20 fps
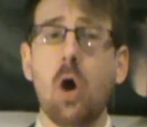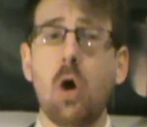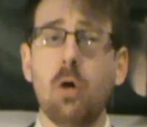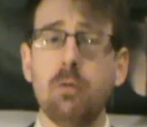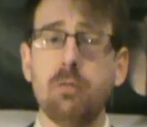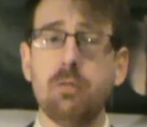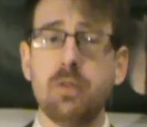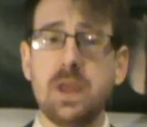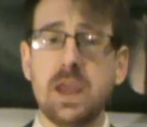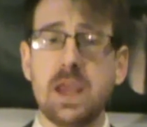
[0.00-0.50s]

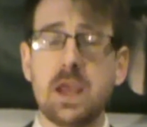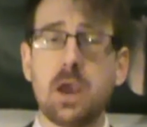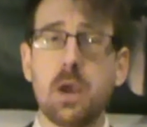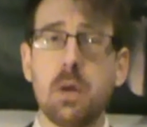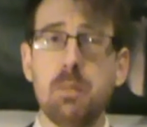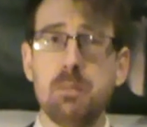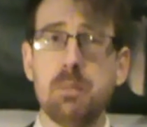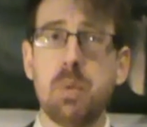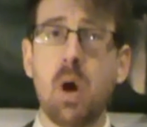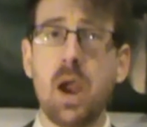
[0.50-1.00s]
of the
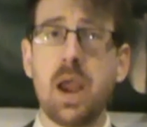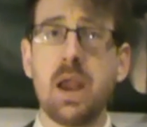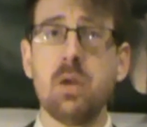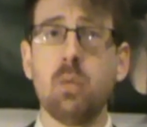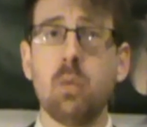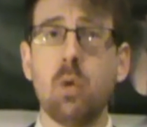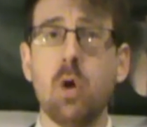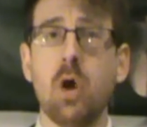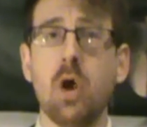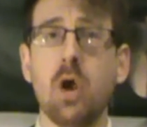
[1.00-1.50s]

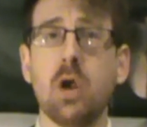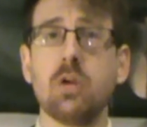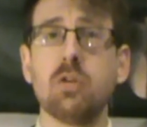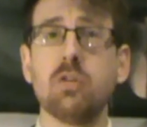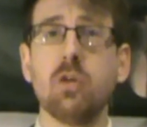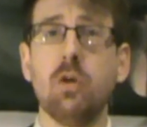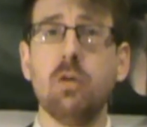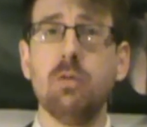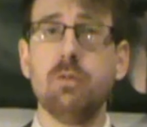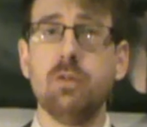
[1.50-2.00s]
combined
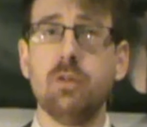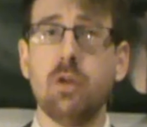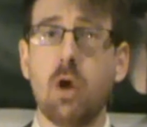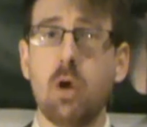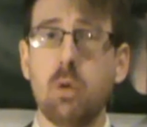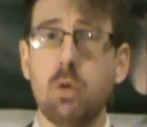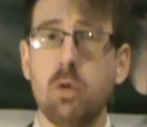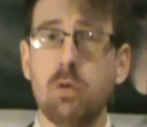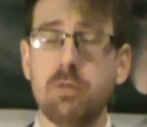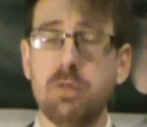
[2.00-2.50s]
works of
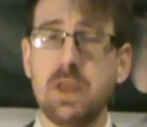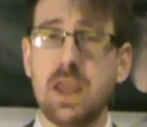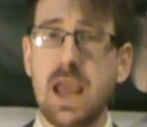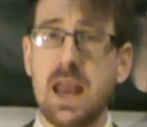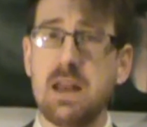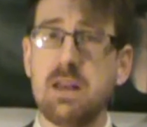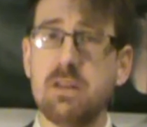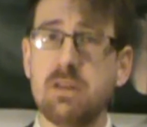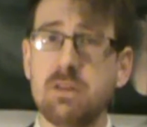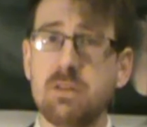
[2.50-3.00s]
Zone of the
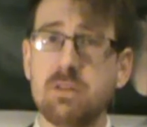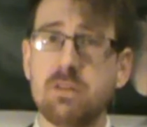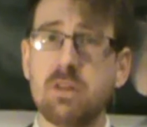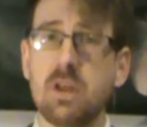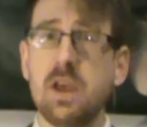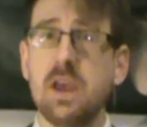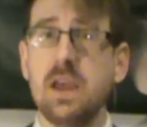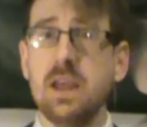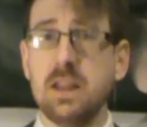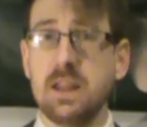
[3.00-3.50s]
Enders,
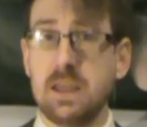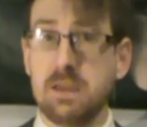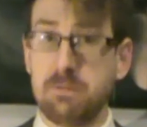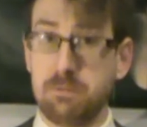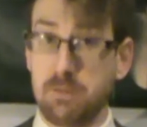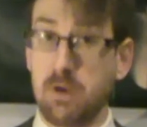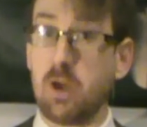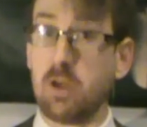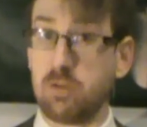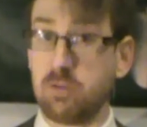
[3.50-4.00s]
the
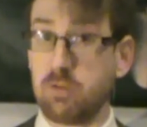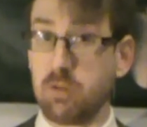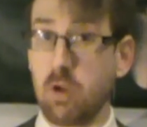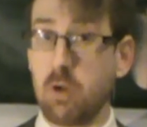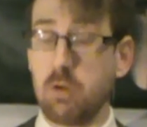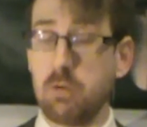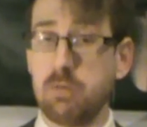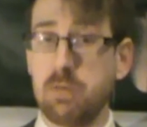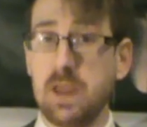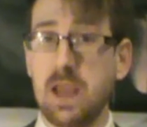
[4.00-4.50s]
first
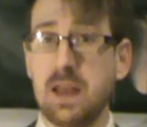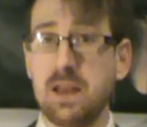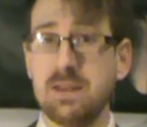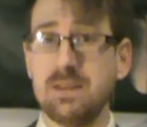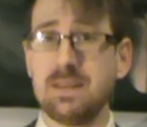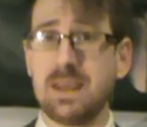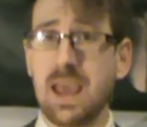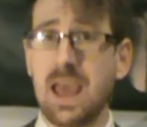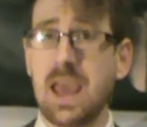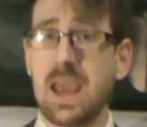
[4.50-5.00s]
Zone of the
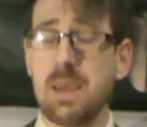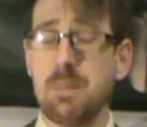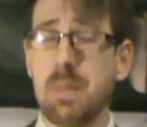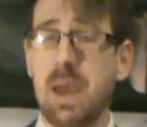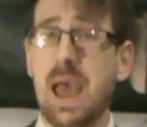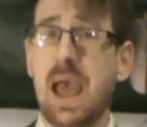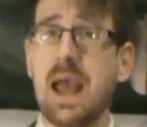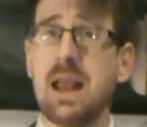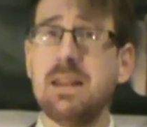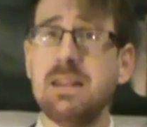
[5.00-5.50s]
Enders
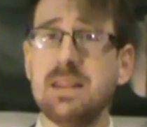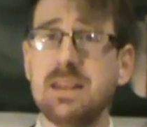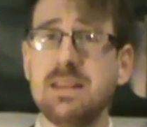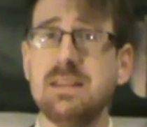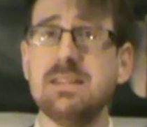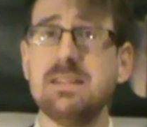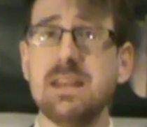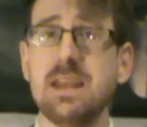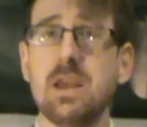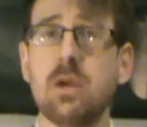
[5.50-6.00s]
game, and the
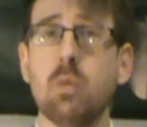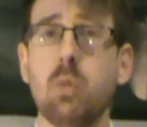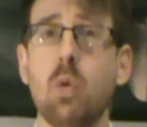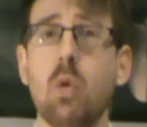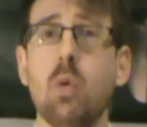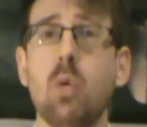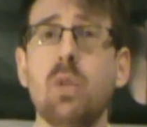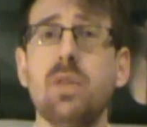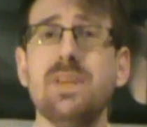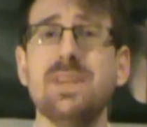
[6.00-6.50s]

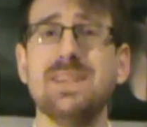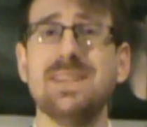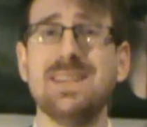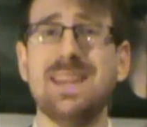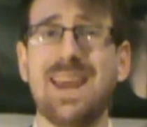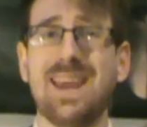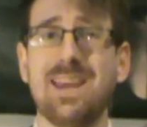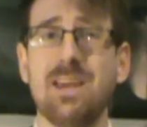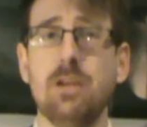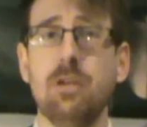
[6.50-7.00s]
sequel, The
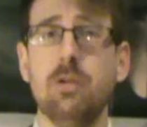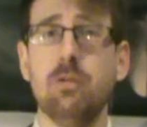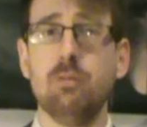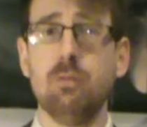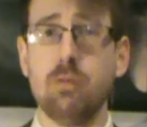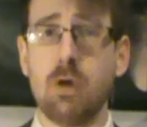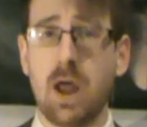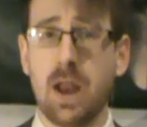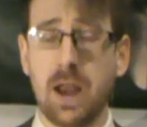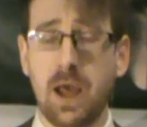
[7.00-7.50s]
Second
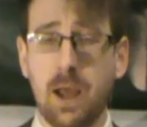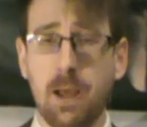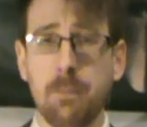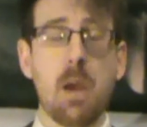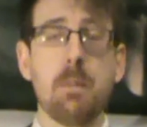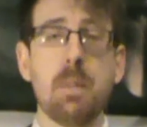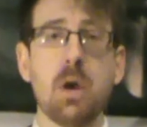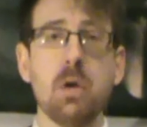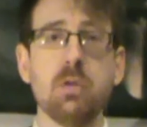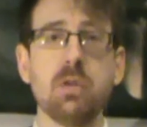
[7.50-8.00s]
Runner.
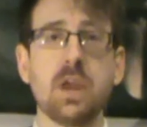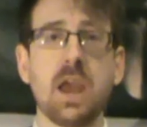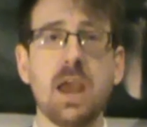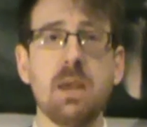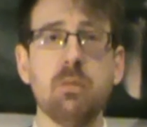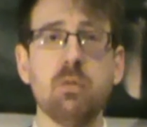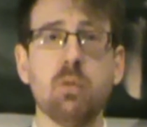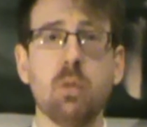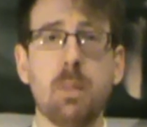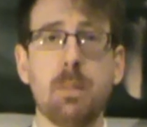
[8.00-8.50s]
Both
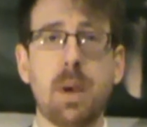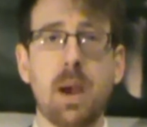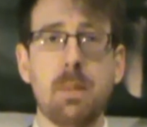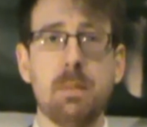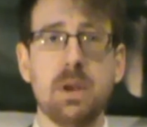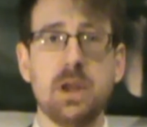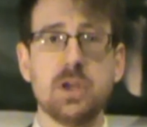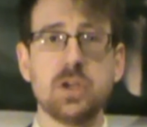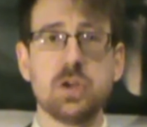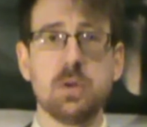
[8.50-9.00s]
games were
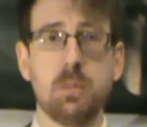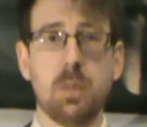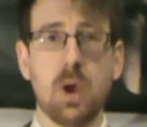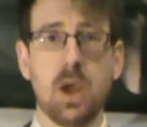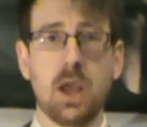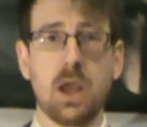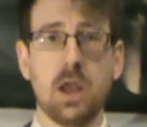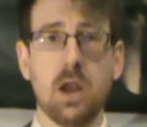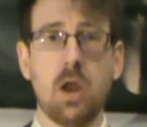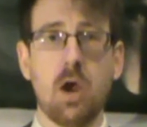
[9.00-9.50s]
published
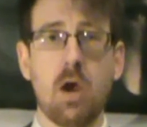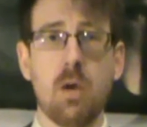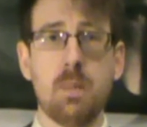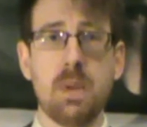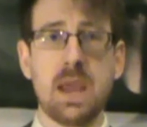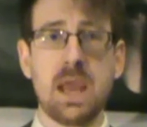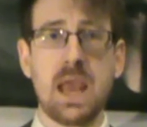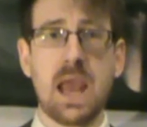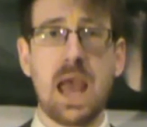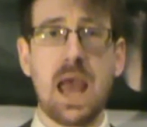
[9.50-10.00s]
by
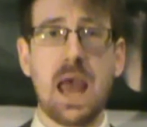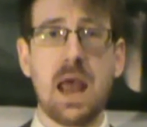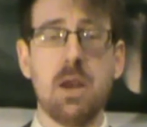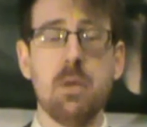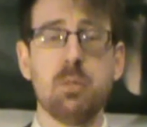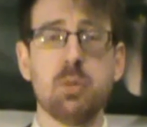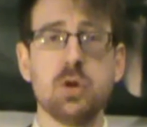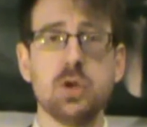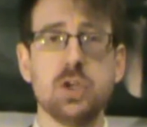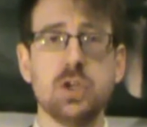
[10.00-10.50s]
Konami
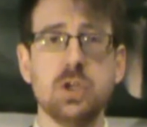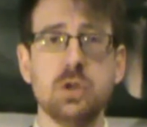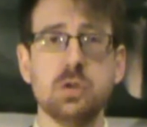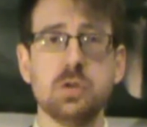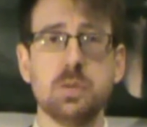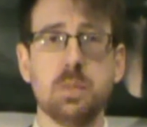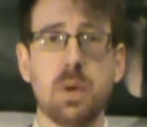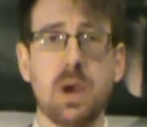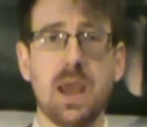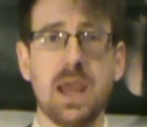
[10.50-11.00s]
and
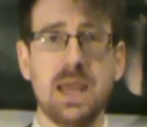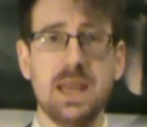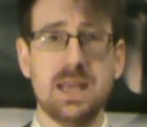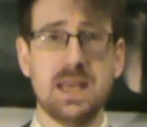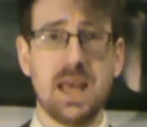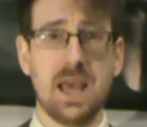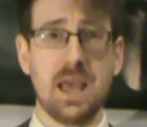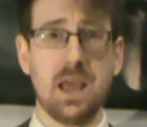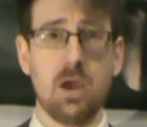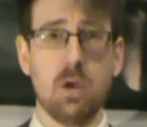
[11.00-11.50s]
produced by
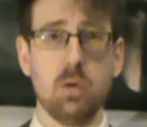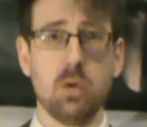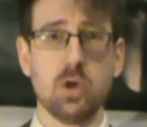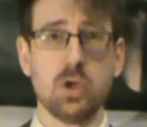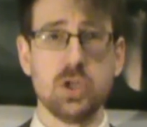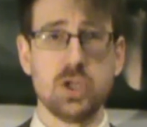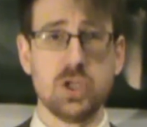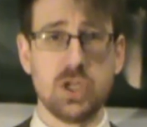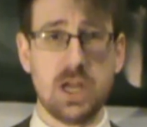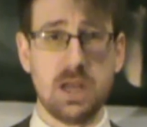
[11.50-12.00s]
Hideo
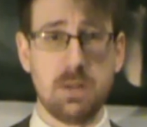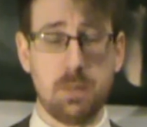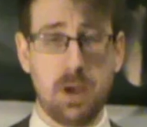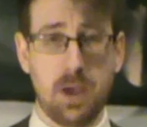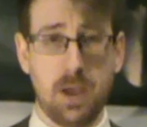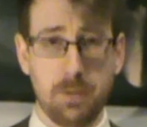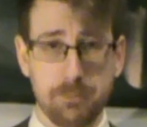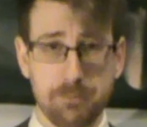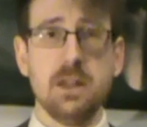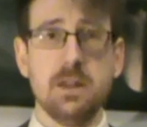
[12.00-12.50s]
Kojima.